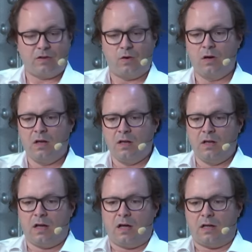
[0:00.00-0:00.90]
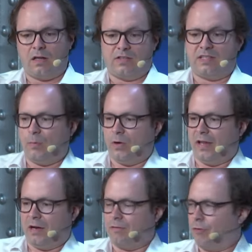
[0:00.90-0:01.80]
So in the same
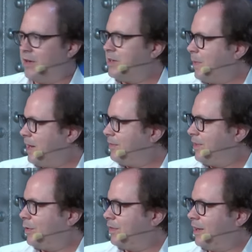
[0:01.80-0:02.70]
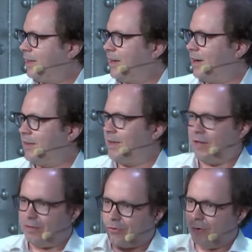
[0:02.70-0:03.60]
way, like a friend might, if they were sitting there and they
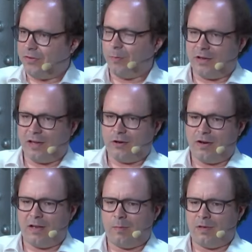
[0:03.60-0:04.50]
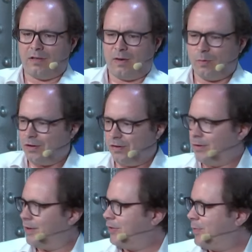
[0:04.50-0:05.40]
like throw something at your head and being like, what are you
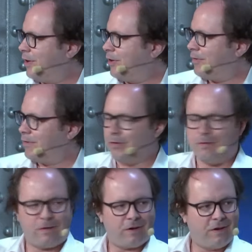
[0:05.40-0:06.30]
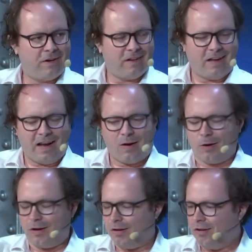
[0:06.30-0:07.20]
doing? You've been on your phone for an
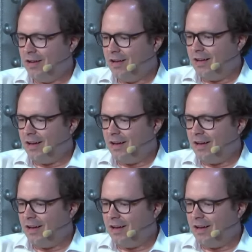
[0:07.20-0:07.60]
hour, you know?